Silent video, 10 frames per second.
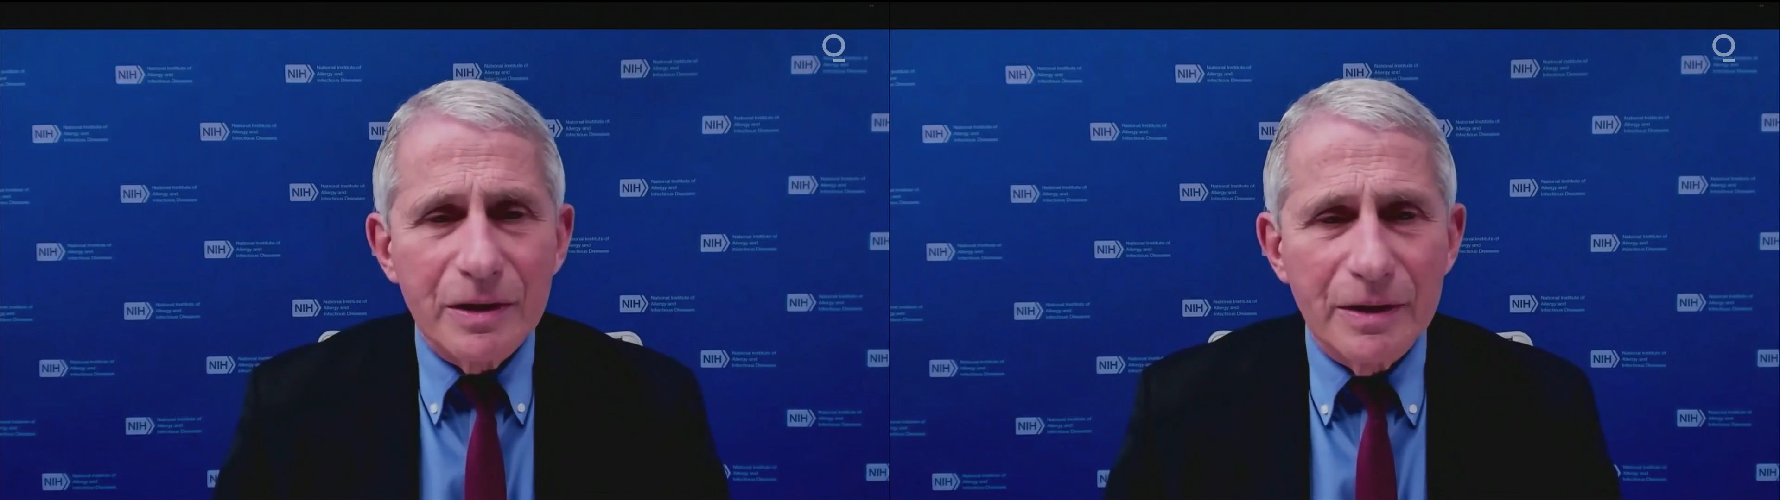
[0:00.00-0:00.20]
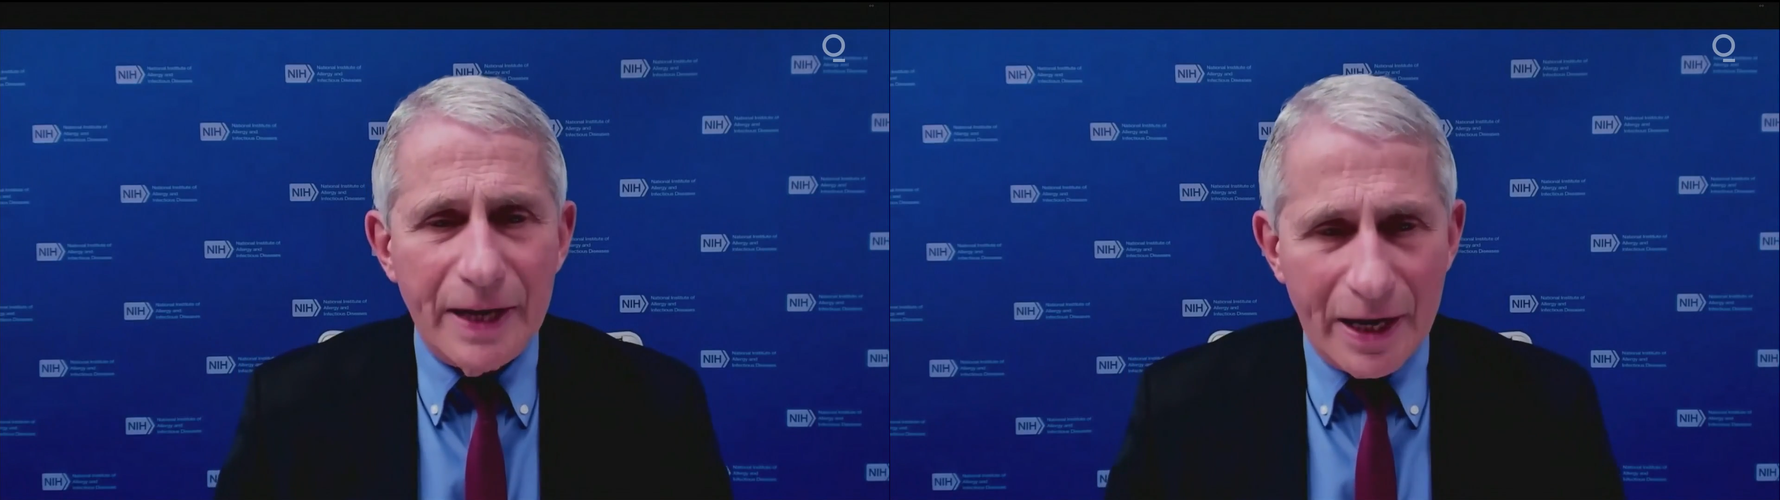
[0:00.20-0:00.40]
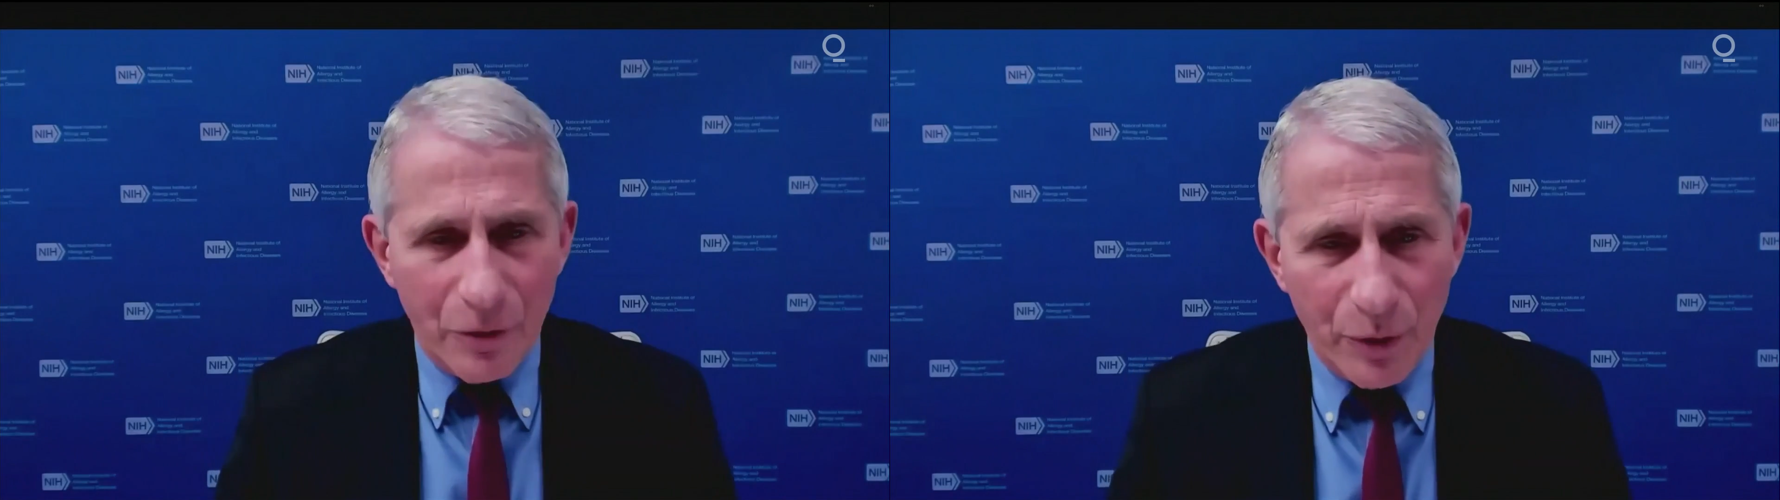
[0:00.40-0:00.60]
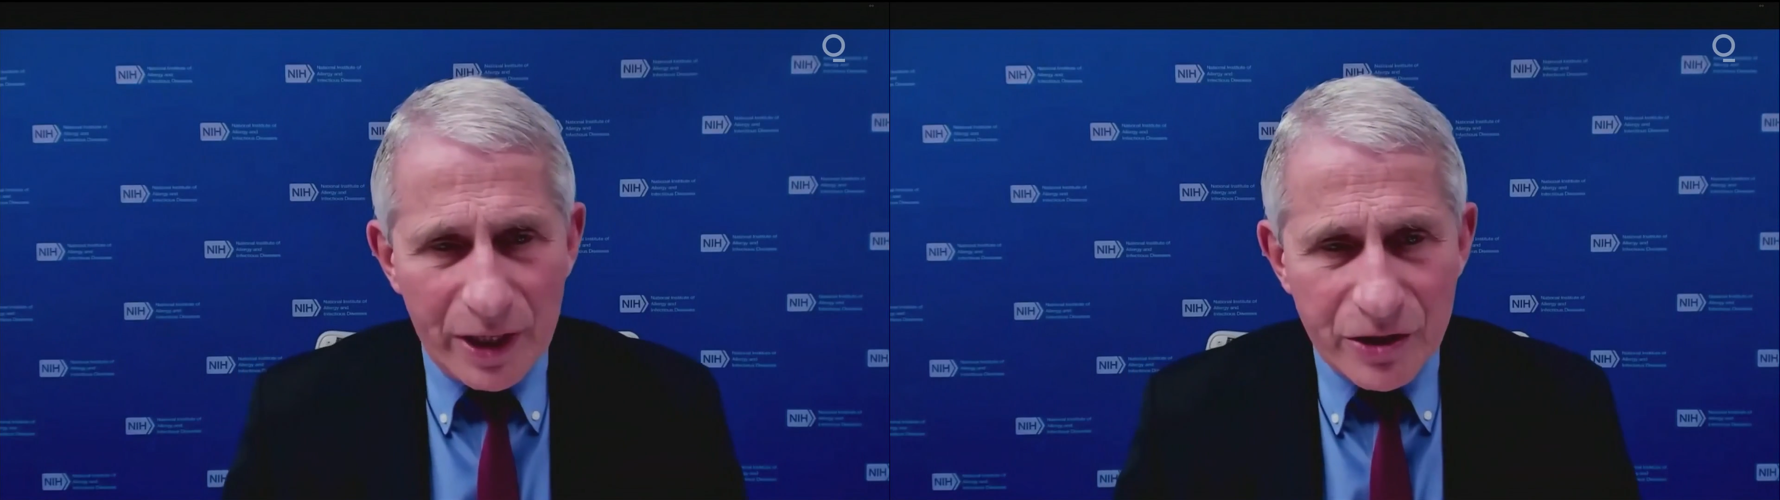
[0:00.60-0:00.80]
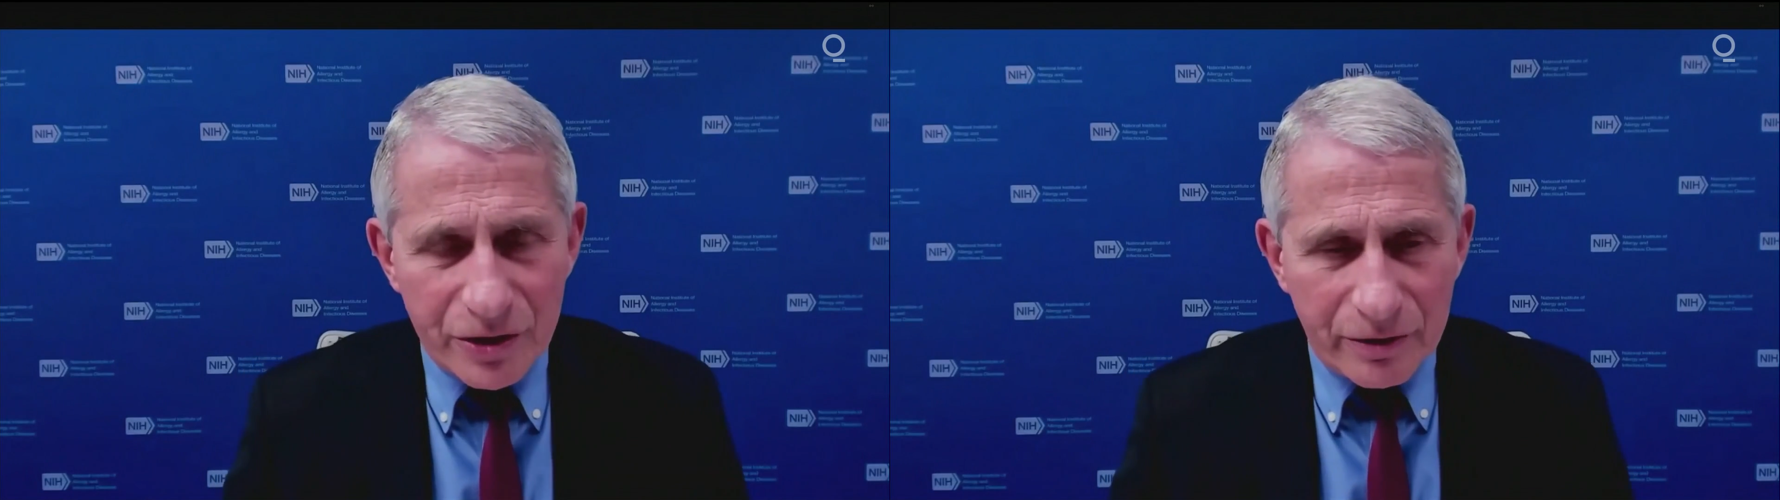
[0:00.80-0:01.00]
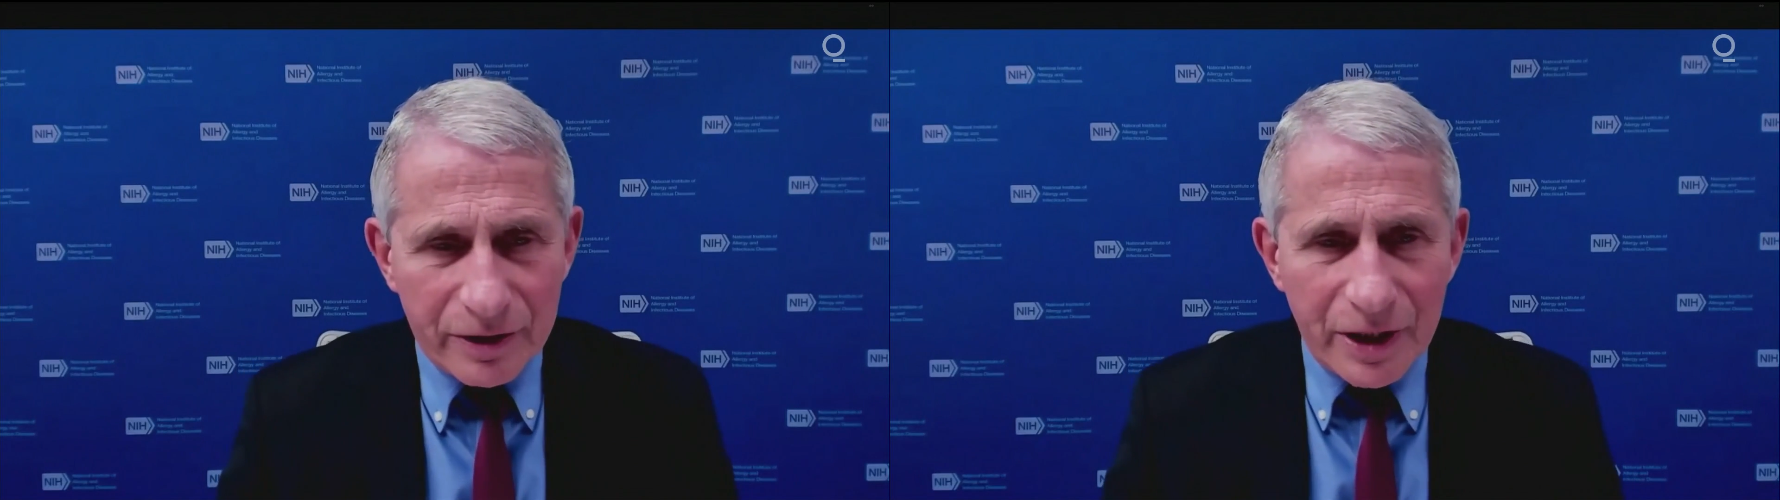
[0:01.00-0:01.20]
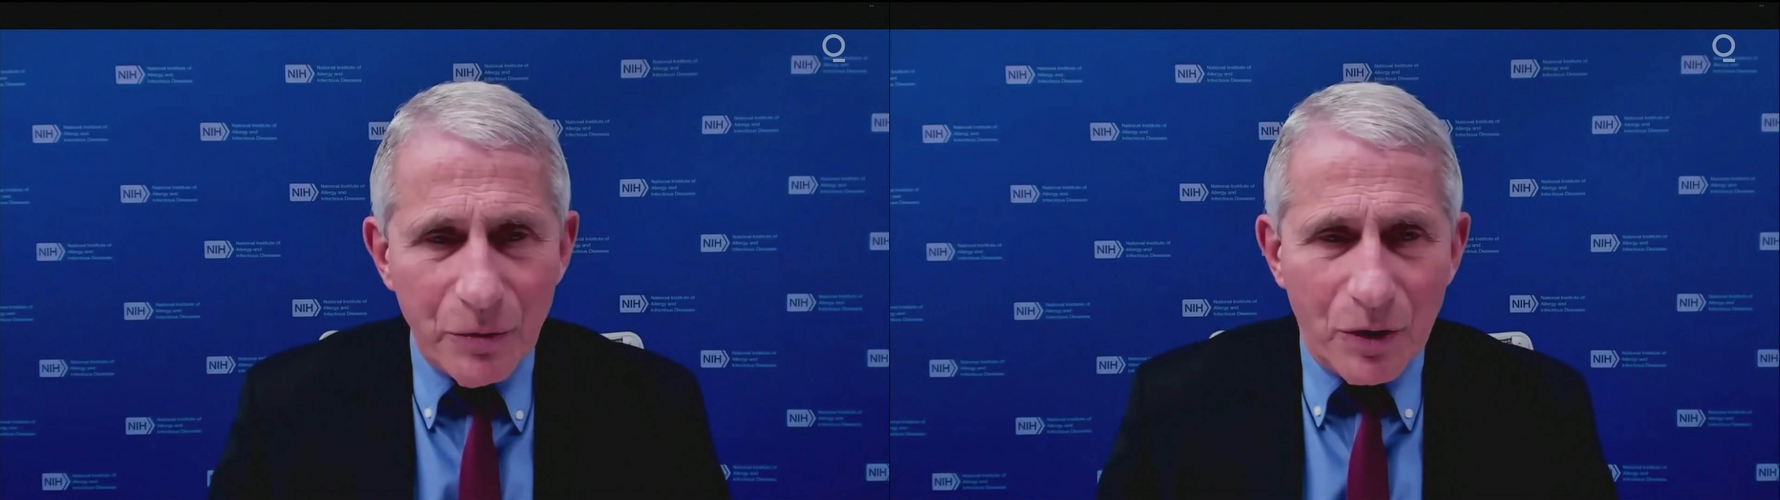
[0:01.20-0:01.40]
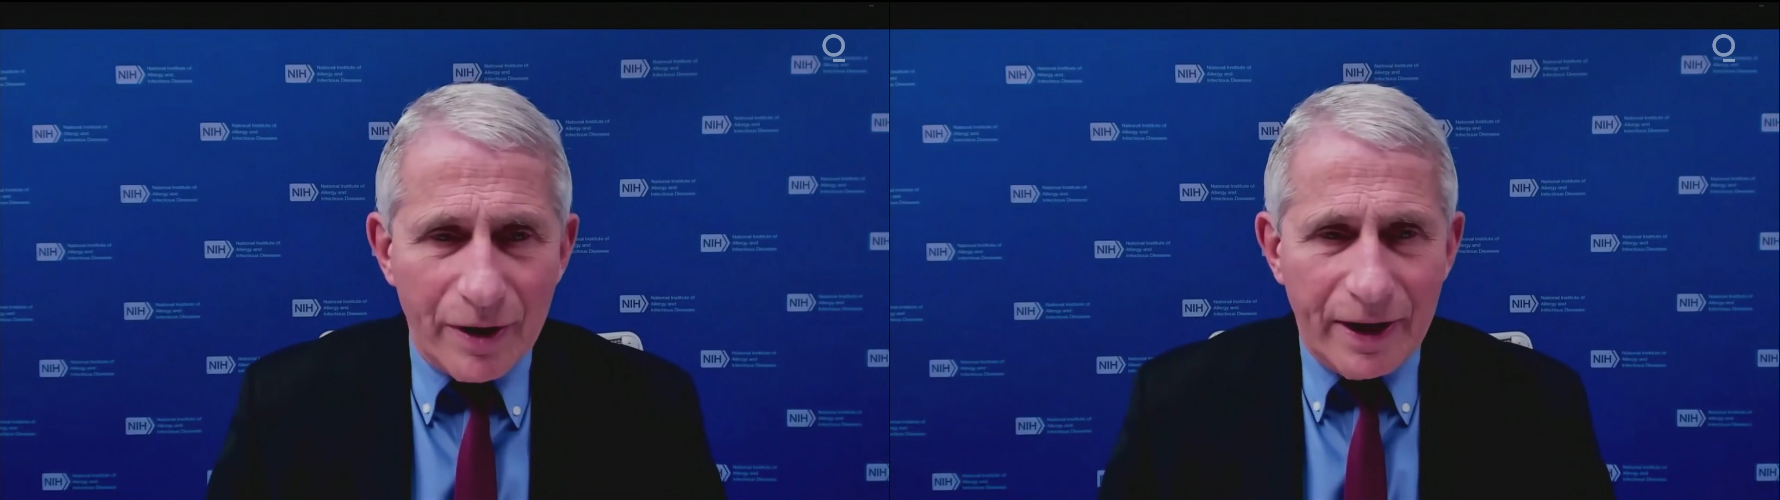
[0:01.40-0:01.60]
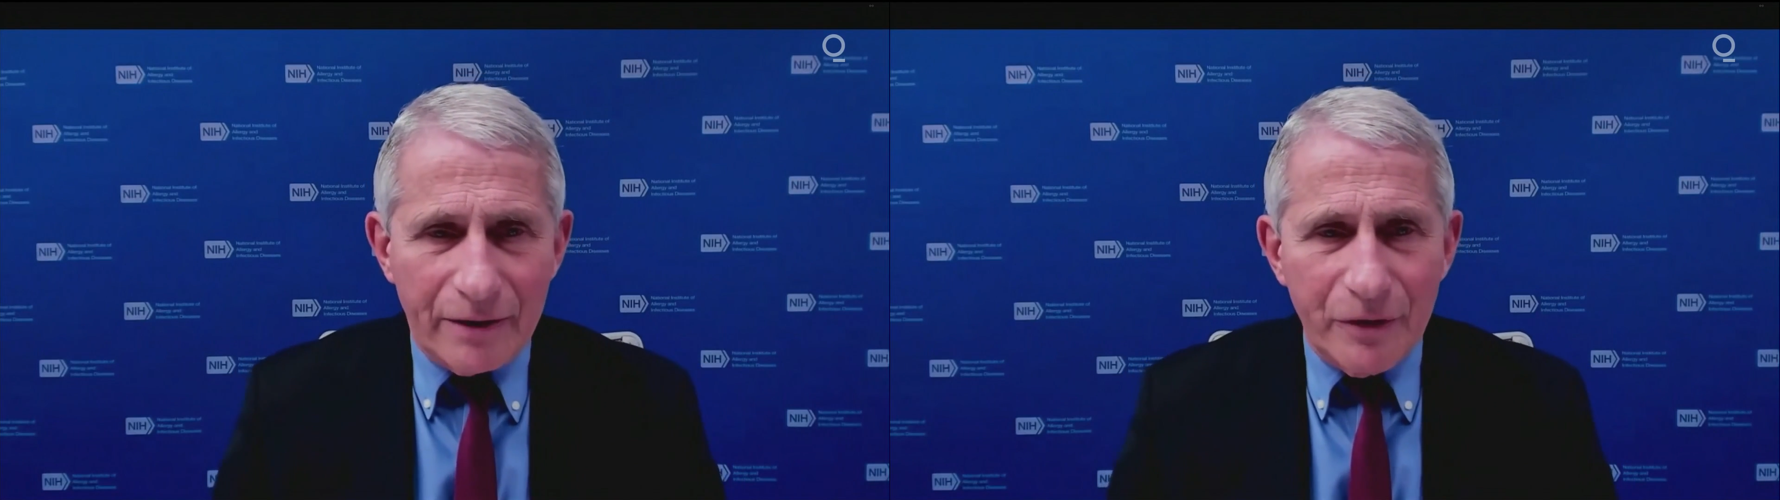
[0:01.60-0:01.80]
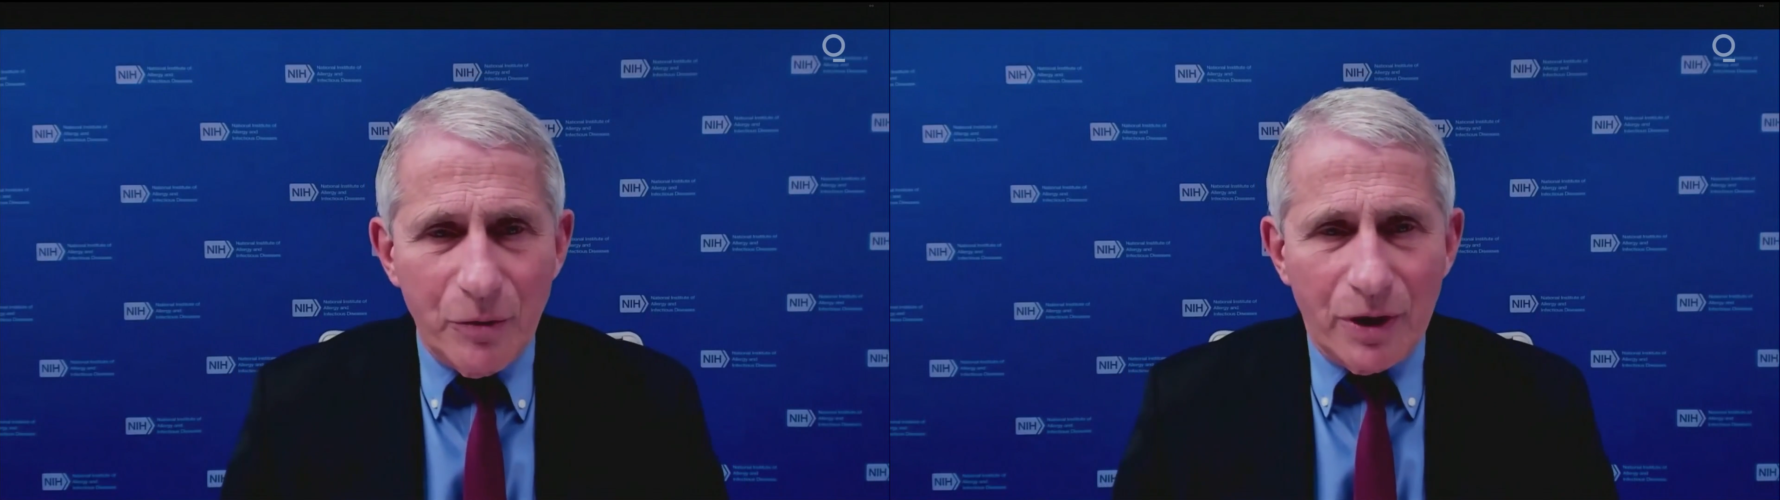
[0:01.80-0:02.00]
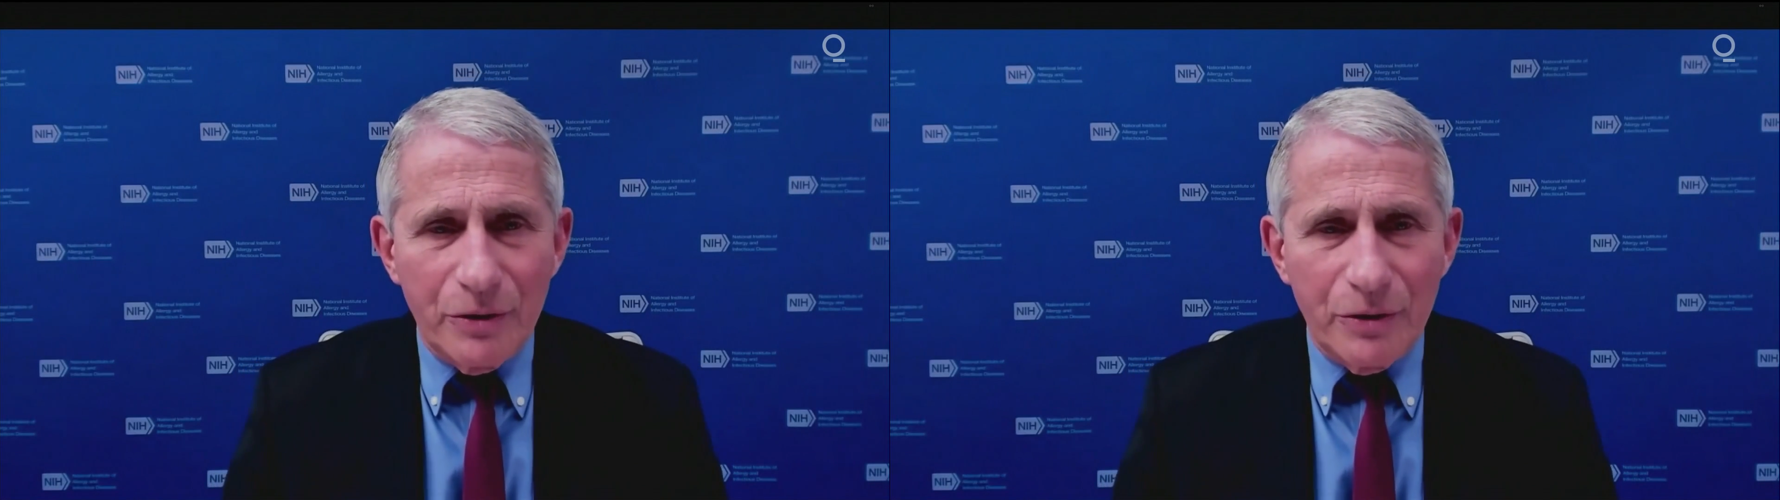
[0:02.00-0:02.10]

that we certainly want everyone